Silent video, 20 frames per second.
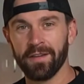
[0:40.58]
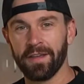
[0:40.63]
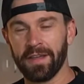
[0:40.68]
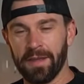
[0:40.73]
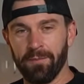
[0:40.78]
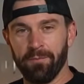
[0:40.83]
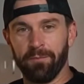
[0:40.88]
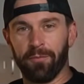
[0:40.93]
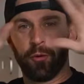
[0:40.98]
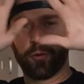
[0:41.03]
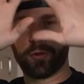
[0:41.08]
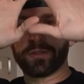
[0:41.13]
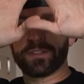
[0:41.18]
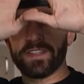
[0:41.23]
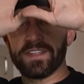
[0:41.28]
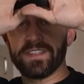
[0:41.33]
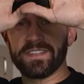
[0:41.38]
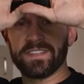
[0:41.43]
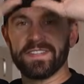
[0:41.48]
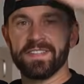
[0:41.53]

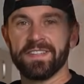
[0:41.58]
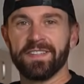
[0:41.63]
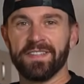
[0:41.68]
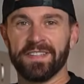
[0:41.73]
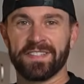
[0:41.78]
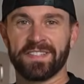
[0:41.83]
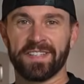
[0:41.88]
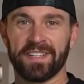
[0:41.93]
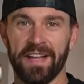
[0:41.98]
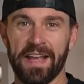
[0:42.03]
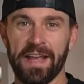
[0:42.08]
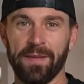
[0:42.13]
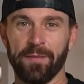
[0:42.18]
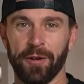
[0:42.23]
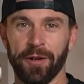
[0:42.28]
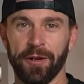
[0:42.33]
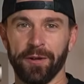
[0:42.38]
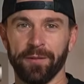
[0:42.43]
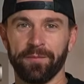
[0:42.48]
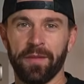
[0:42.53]
Important
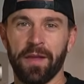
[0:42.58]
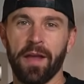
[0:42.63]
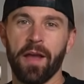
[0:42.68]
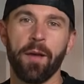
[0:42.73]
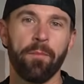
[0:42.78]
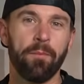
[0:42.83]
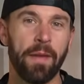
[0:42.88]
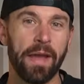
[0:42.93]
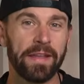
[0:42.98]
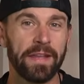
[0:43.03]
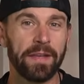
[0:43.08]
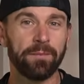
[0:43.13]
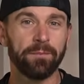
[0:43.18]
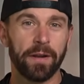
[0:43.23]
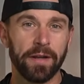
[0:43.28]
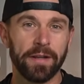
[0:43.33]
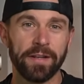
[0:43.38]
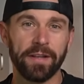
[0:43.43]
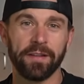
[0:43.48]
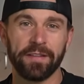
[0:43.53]
disclaimer making
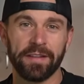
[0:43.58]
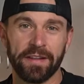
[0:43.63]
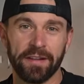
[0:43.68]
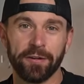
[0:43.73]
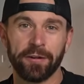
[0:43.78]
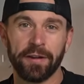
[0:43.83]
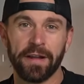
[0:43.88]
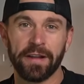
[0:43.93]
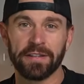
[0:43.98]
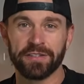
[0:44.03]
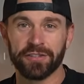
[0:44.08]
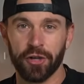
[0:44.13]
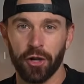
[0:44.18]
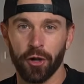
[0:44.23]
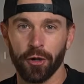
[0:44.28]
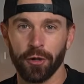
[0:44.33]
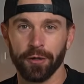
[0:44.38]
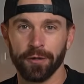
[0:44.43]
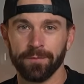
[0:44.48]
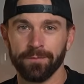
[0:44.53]
money on the internet is
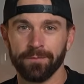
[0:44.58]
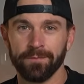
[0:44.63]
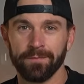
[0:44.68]
hard,